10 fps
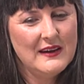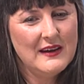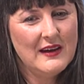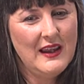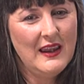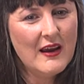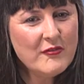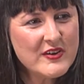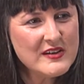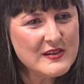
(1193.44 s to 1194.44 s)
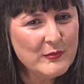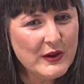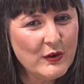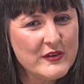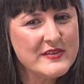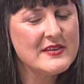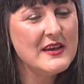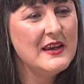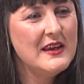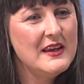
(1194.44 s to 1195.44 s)
I love teaching because
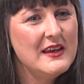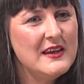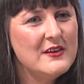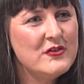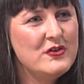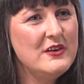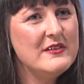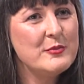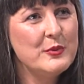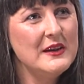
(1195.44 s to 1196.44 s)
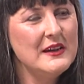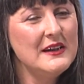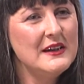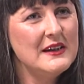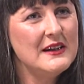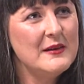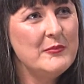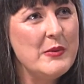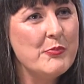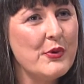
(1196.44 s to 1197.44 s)
students will
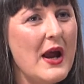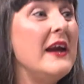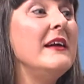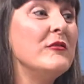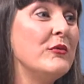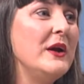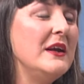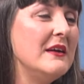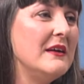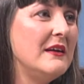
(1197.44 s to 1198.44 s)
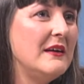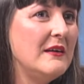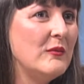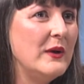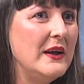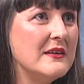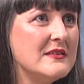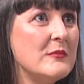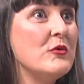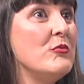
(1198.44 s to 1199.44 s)
be brave when
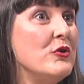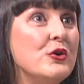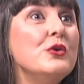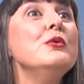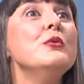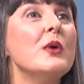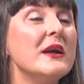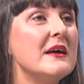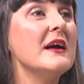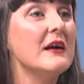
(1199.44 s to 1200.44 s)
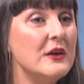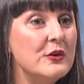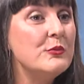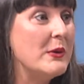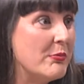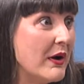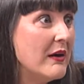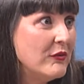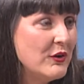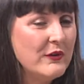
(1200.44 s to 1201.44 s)
sometimes you wonder how you'd be brave, you know.